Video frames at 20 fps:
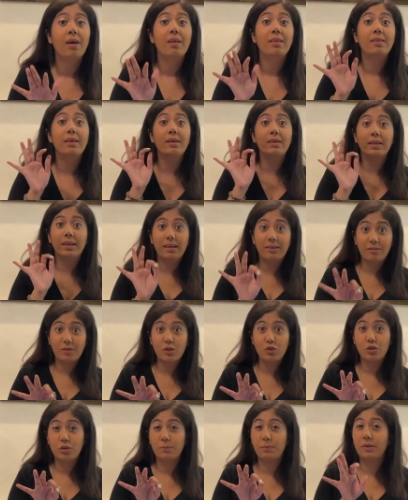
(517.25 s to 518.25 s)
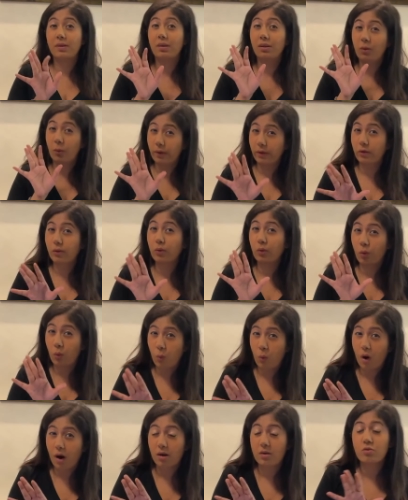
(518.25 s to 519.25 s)
they are even cheaper than going to
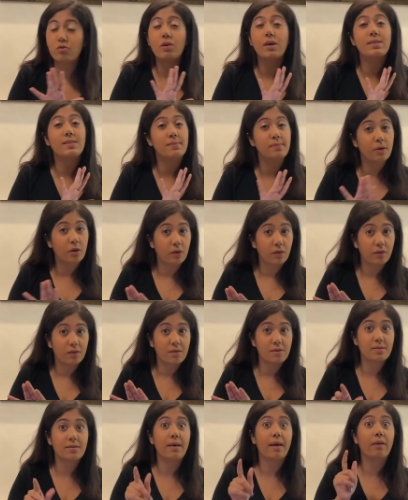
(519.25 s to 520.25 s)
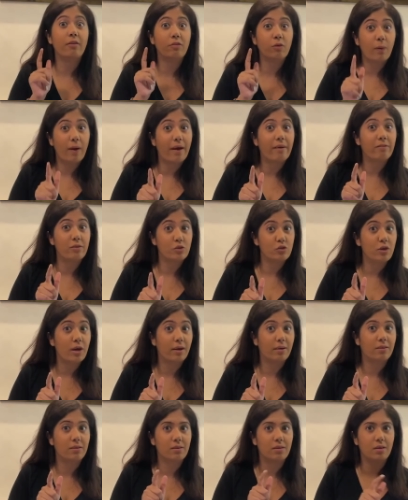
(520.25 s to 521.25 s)
Goa. Trust me on this. If you ever
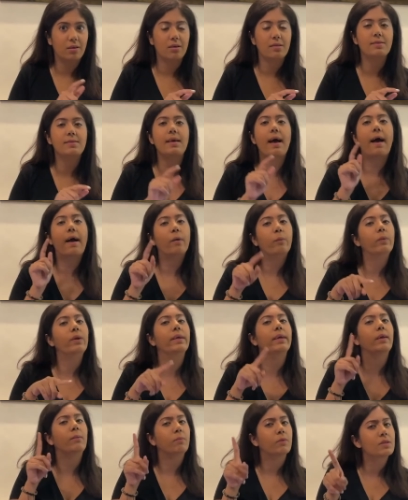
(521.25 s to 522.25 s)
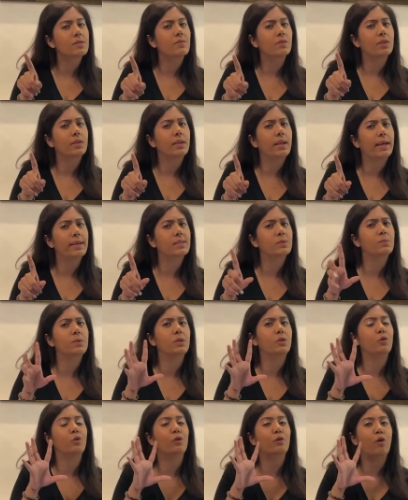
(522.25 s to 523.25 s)
check the tickets, I will keep this for the next
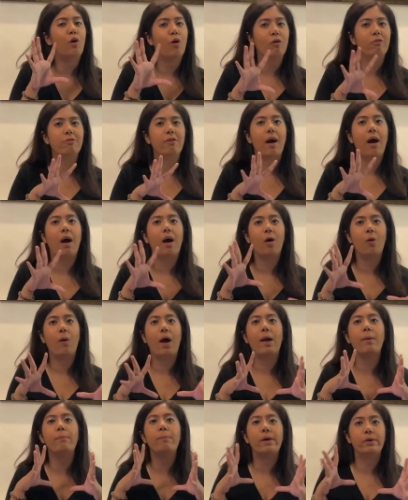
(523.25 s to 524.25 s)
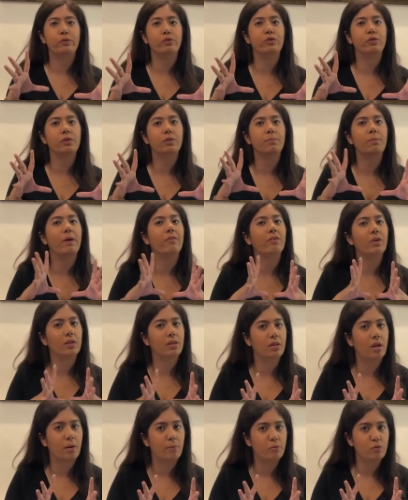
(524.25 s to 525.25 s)
video of how I budgeted my
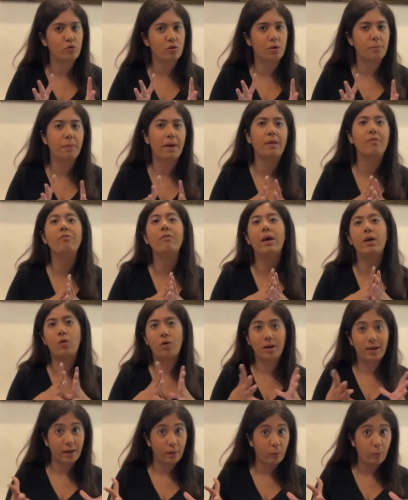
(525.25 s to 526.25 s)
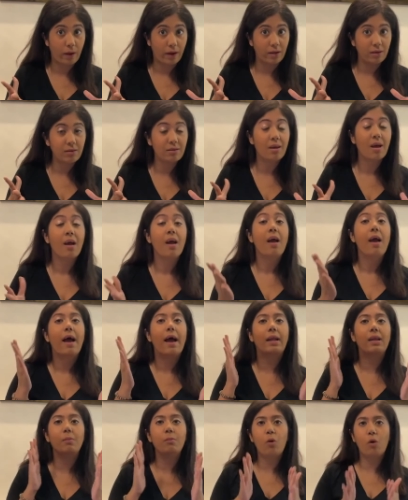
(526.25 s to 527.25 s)
Vietnam trip and where all I went,
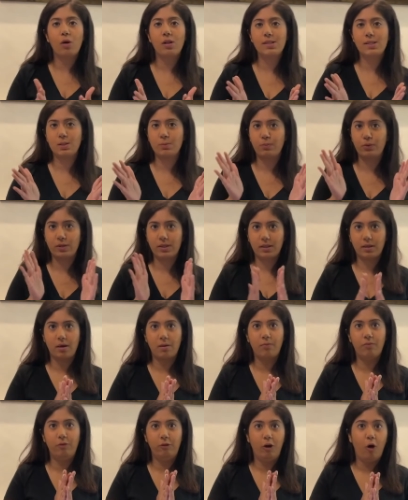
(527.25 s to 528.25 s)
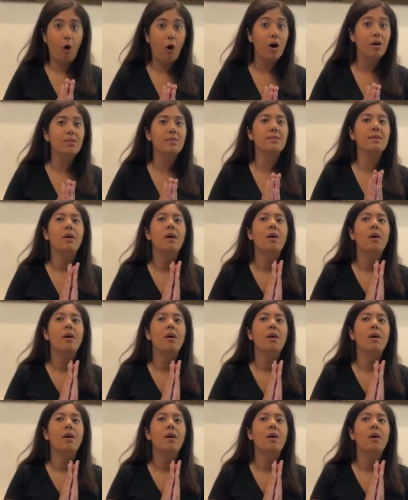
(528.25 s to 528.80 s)
and I'm also putting up vlogs